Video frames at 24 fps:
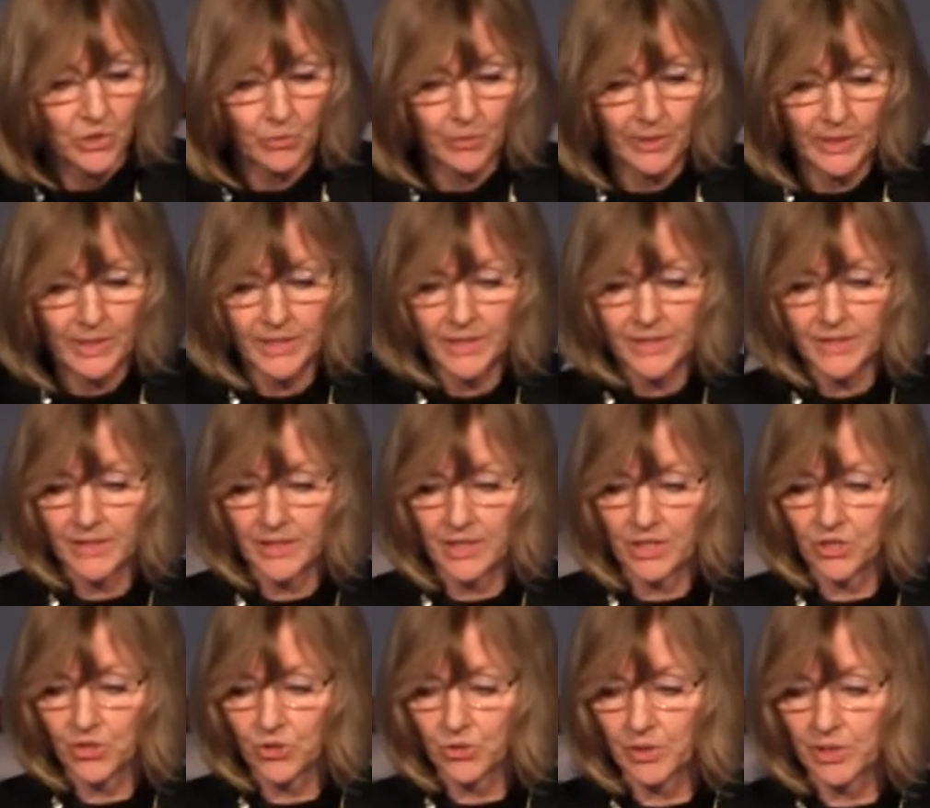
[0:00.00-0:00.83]
twentieth
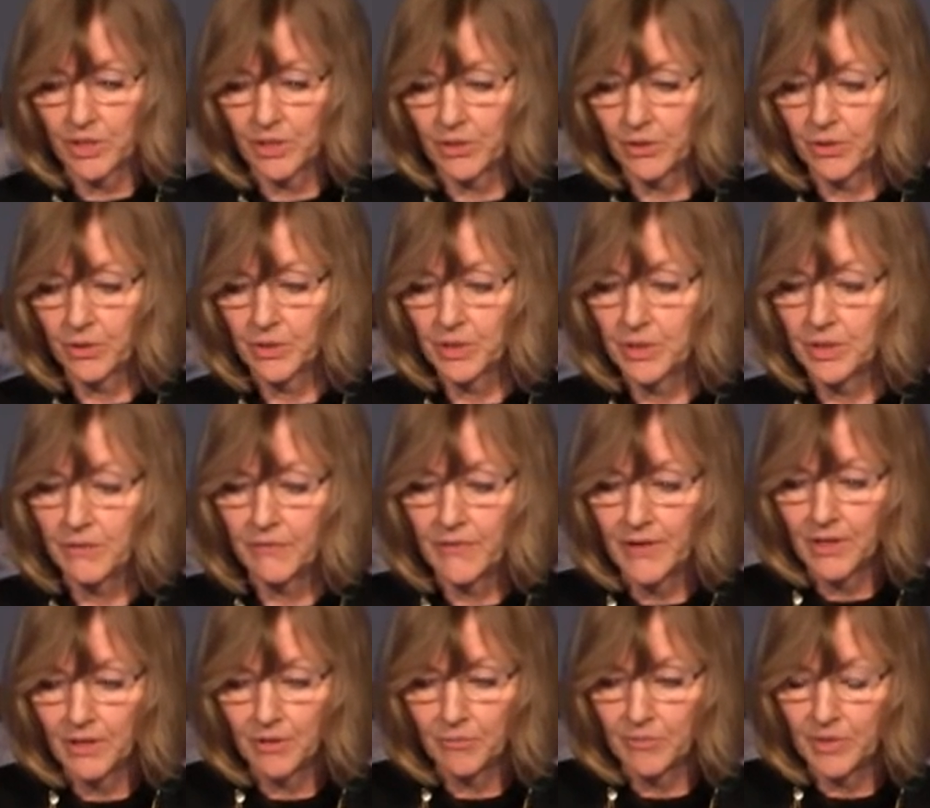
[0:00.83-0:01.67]
century early
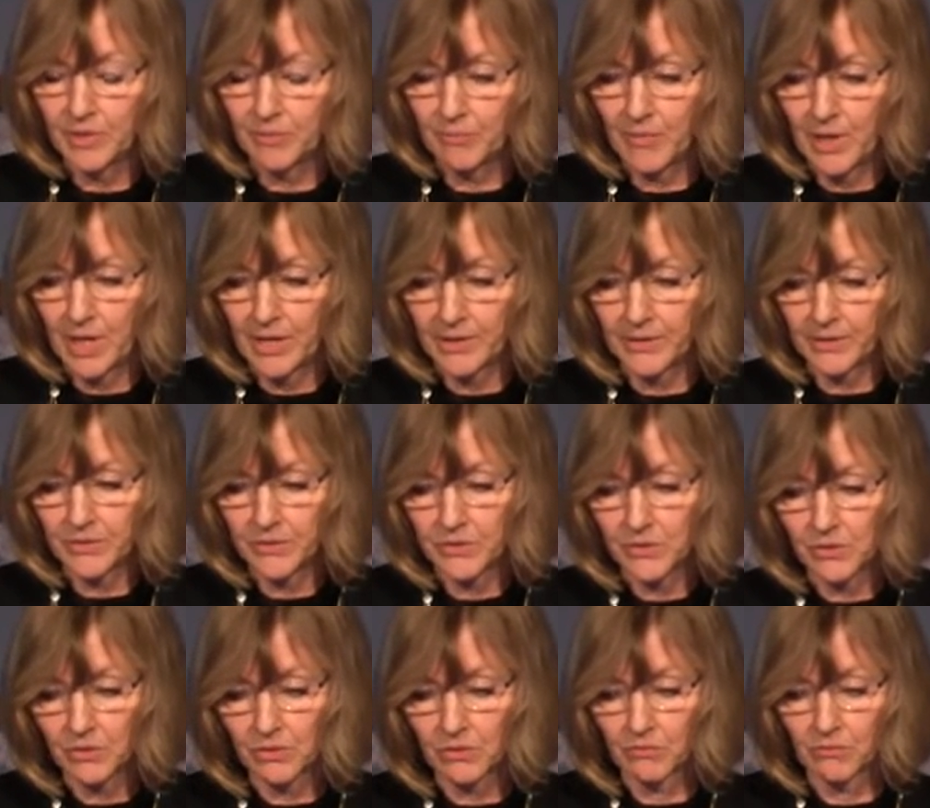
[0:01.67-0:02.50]
development
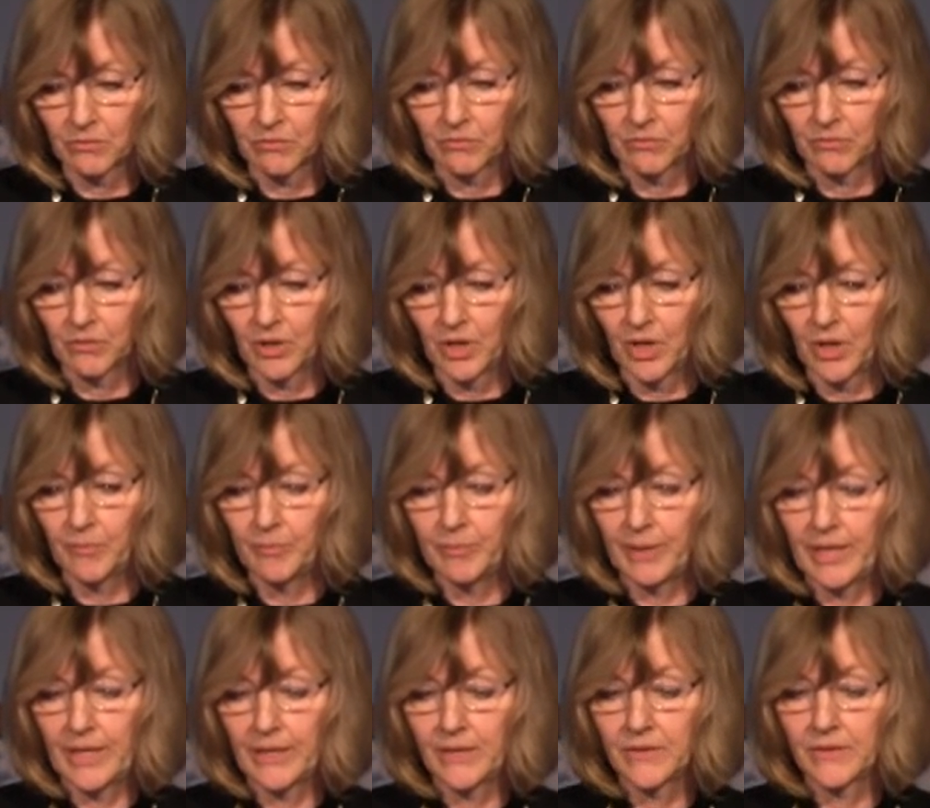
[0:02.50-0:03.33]
models
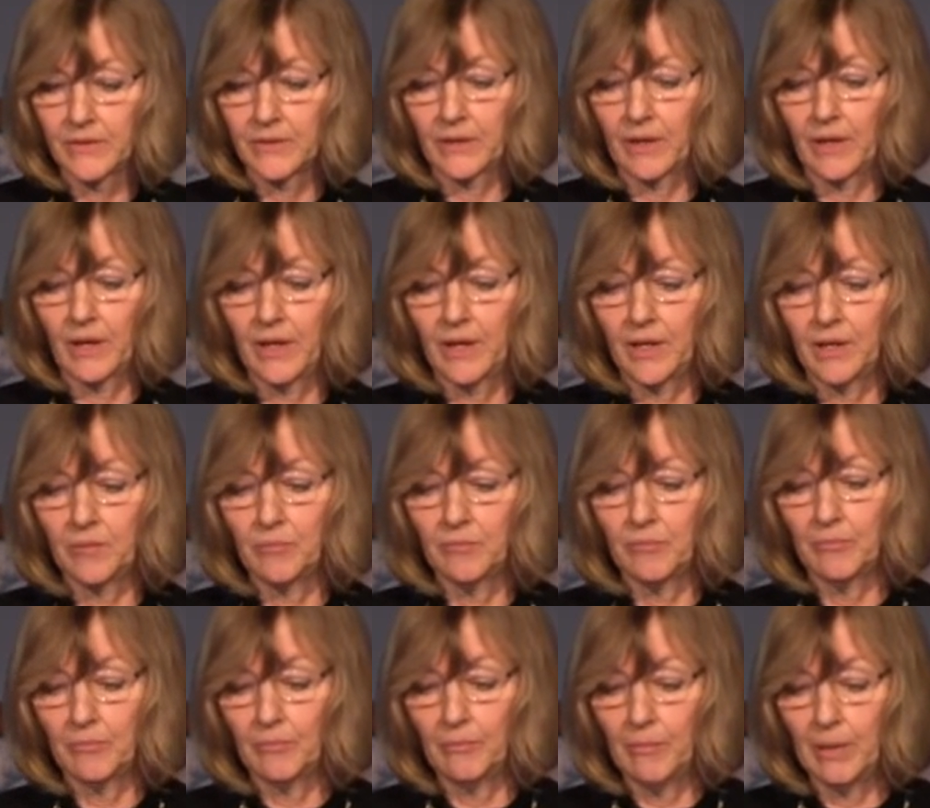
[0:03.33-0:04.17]
are based
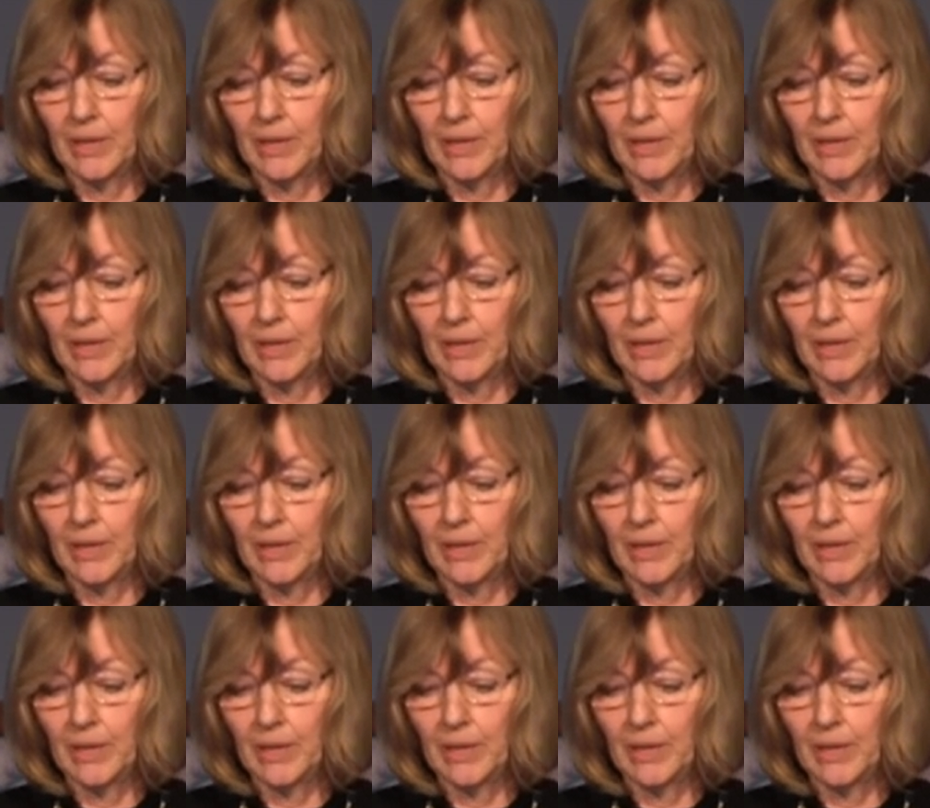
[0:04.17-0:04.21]
on